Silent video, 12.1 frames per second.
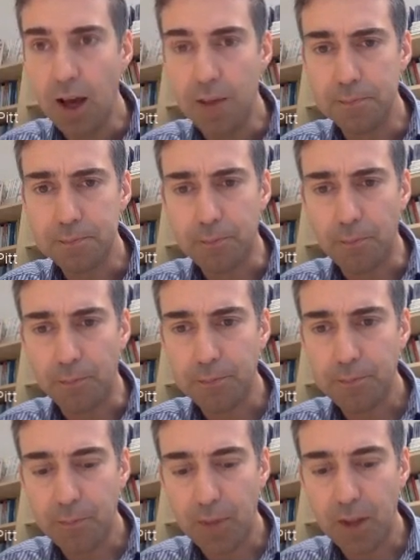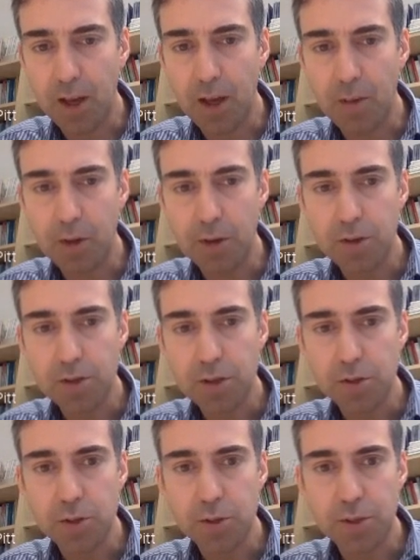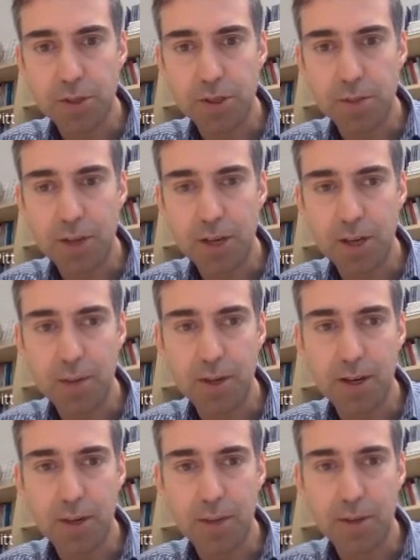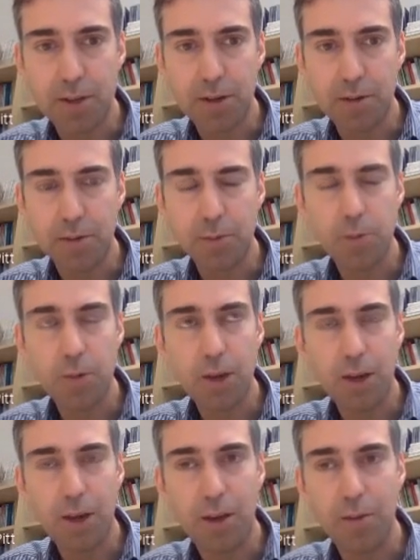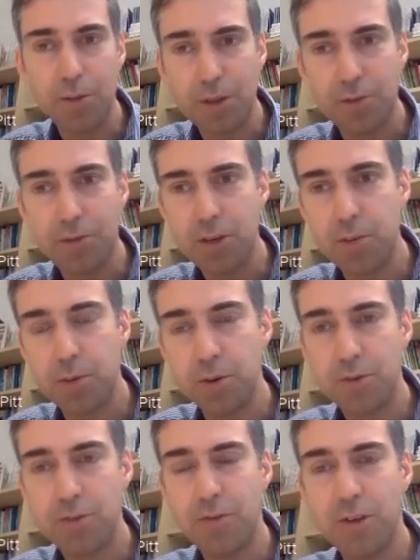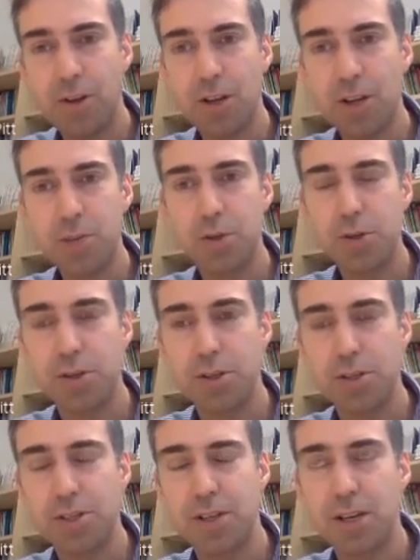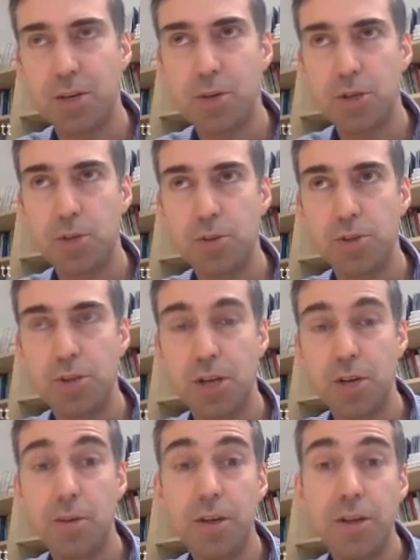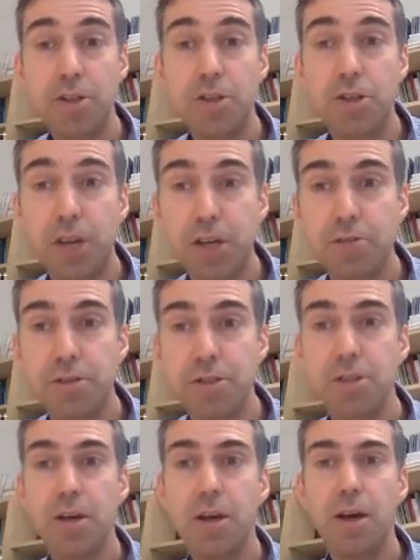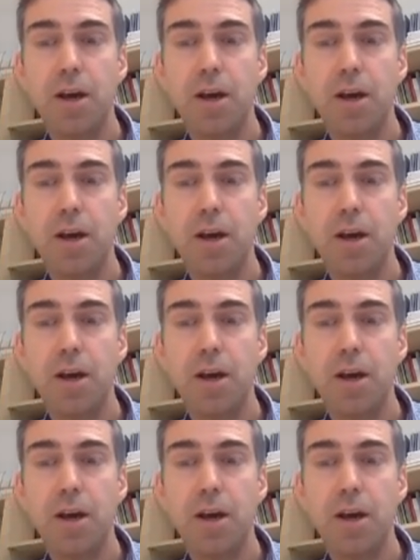And what I also just wanted to pick up a little bit on was that last point on that slide, which was learning trajectories.